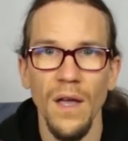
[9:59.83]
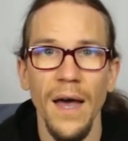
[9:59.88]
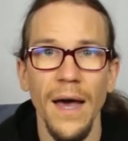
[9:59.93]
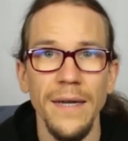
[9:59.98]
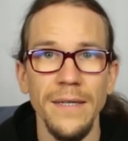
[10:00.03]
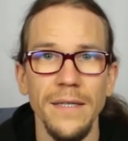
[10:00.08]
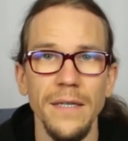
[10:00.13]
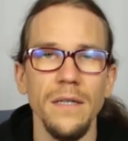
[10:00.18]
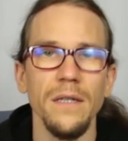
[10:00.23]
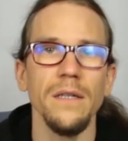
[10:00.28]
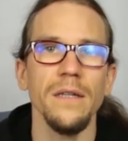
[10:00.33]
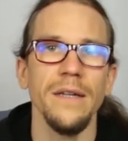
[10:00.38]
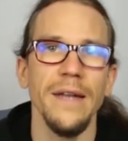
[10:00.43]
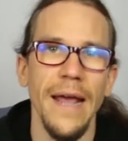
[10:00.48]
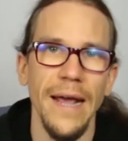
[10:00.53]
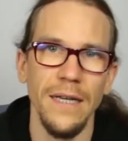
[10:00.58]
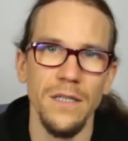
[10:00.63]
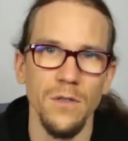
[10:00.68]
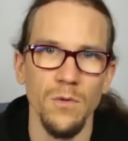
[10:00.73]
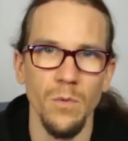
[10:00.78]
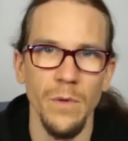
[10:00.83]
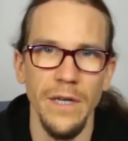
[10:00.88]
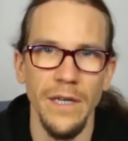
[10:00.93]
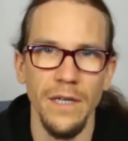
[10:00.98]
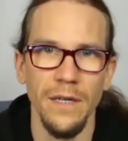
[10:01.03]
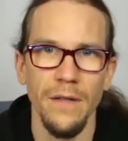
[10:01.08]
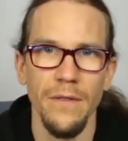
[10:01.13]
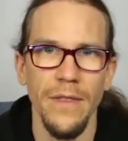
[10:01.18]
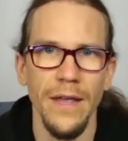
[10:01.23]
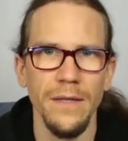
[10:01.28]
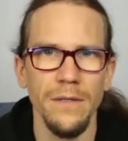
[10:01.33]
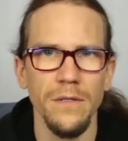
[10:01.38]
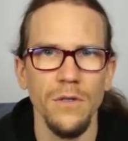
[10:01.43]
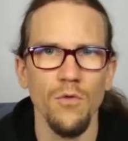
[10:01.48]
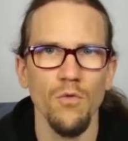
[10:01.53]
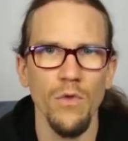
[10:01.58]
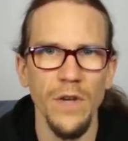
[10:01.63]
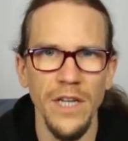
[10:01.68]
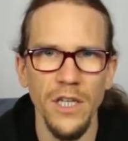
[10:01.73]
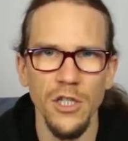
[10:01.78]
Until next week, that's a
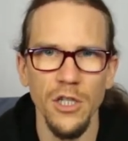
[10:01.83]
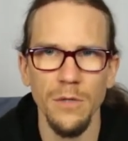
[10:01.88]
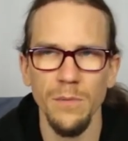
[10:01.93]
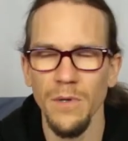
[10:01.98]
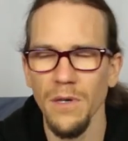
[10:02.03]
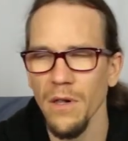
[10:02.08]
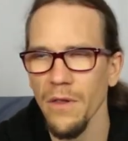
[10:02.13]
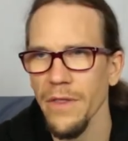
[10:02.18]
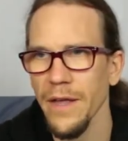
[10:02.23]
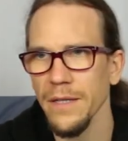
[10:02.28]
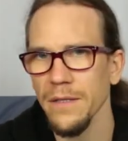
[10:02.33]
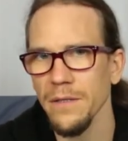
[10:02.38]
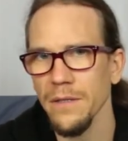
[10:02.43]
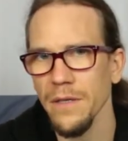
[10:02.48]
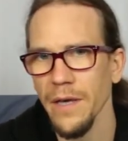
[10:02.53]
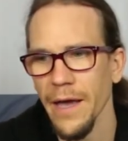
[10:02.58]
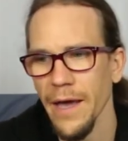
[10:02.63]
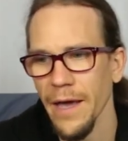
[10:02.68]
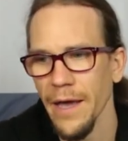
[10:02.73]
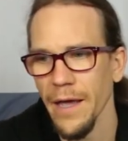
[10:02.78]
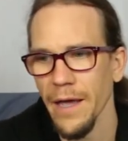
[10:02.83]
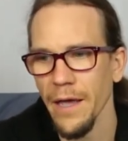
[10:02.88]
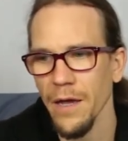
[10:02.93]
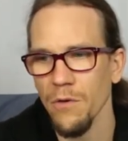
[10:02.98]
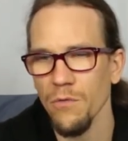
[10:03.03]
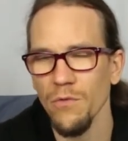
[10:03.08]
reachable, that's a